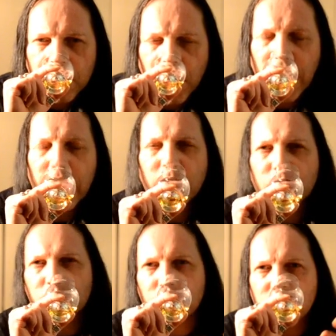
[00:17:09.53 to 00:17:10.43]
Again,
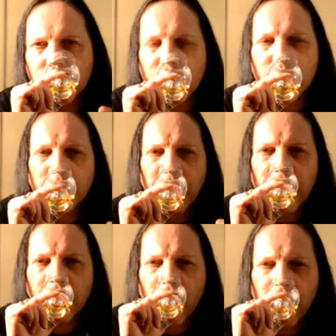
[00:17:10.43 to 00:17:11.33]
it's sort of sitting in the
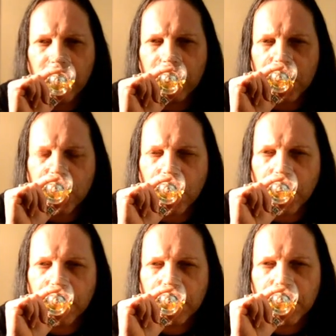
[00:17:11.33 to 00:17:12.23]
background. It's got
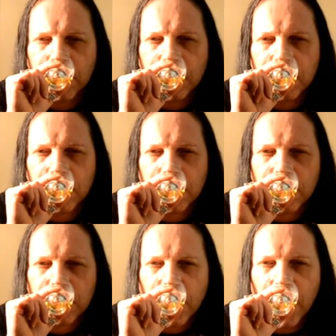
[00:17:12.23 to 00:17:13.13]
a
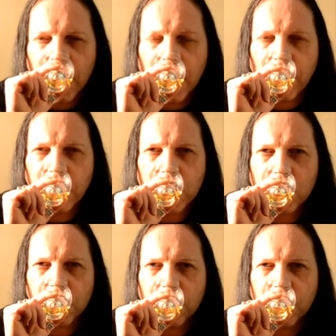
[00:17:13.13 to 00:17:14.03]
lovely
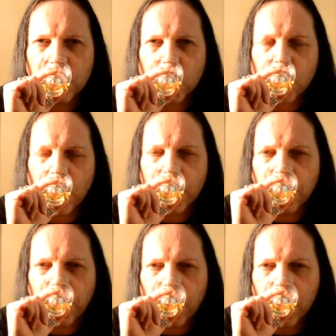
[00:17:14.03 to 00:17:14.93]
sort of
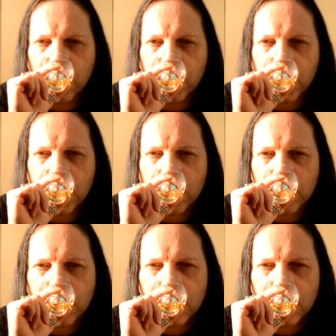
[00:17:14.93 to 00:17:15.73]
dried fruits.